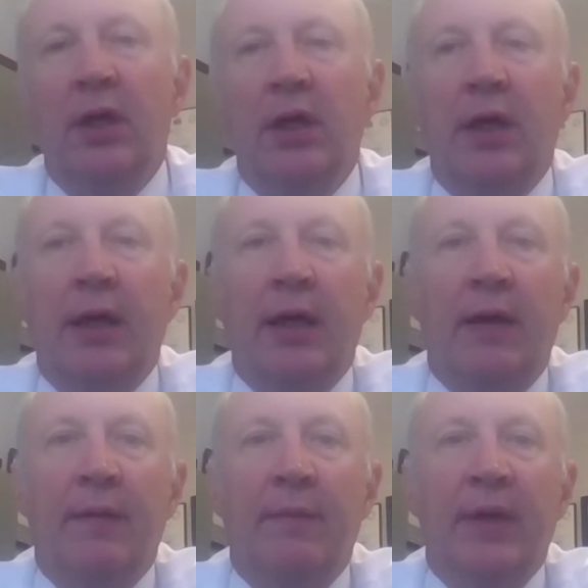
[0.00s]

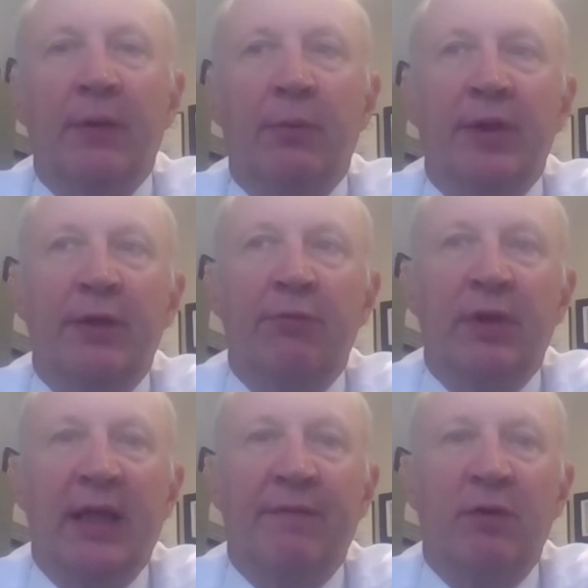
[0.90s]
And we didn't
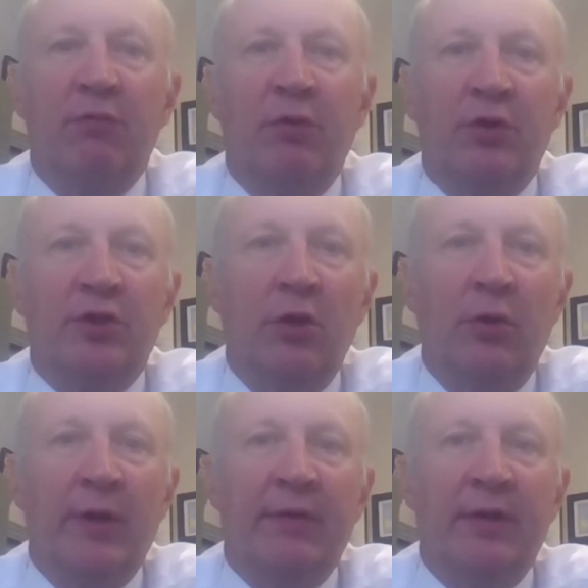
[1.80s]
really have the real
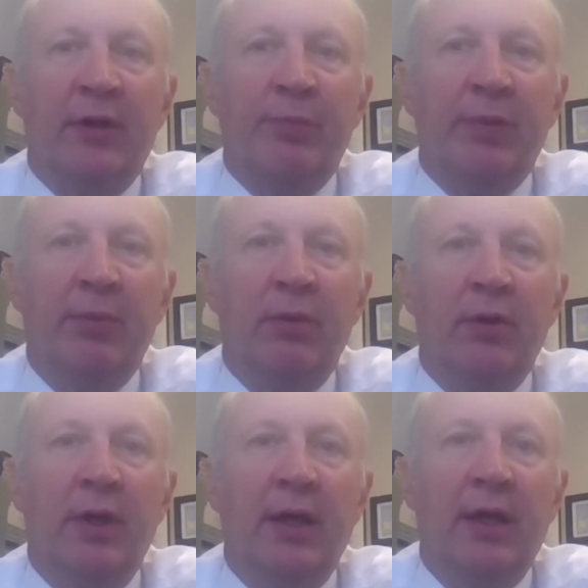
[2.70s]
slowdown that other people